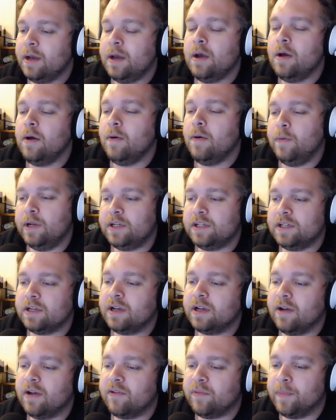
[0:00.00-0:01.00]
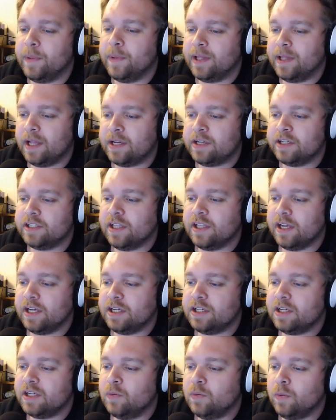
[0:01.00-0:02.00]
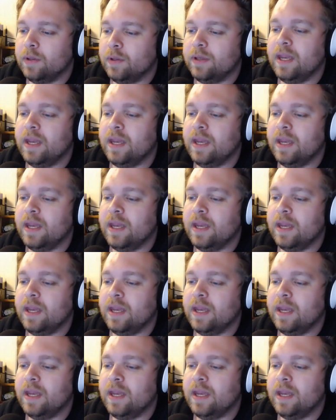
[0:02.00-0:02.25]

which government legislation will